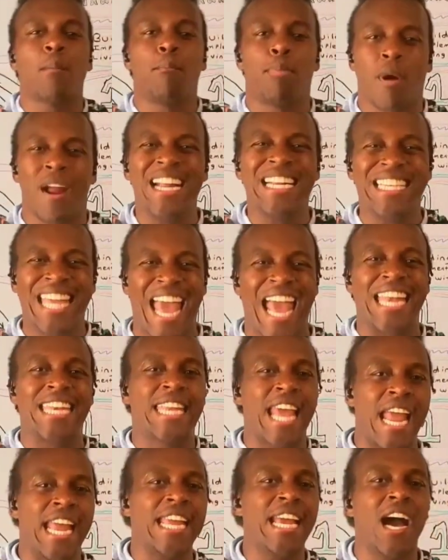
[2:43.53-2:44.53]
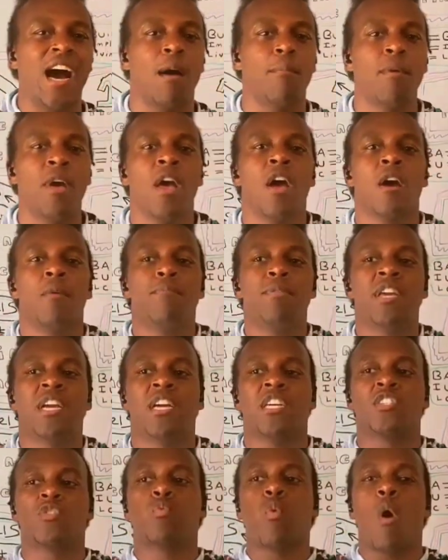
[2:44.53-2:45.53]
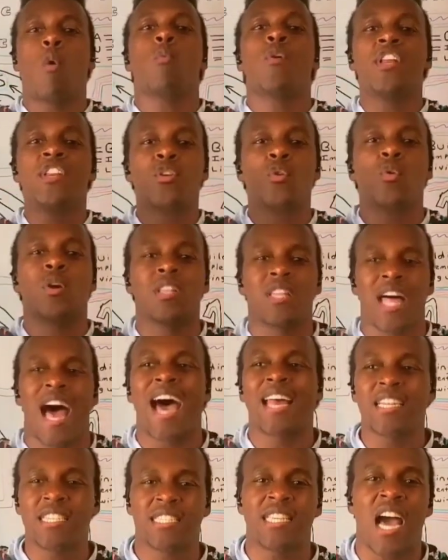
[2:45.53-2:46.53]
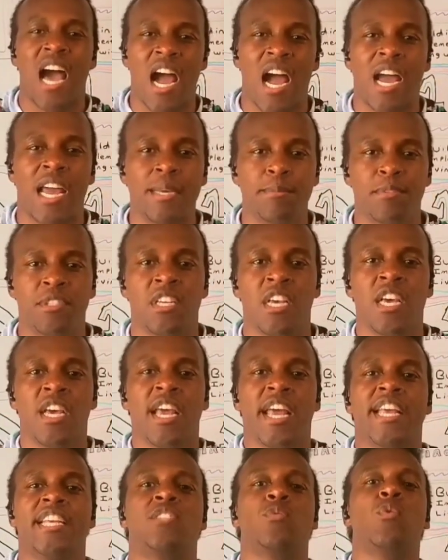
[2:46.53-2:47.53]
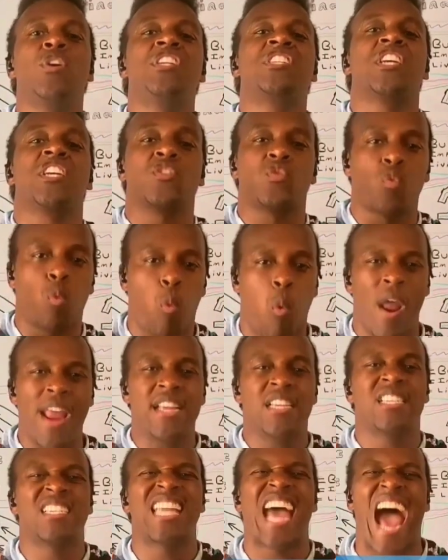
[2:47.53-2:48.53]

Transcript: to break that day up, because what we do a lot of times is we just waste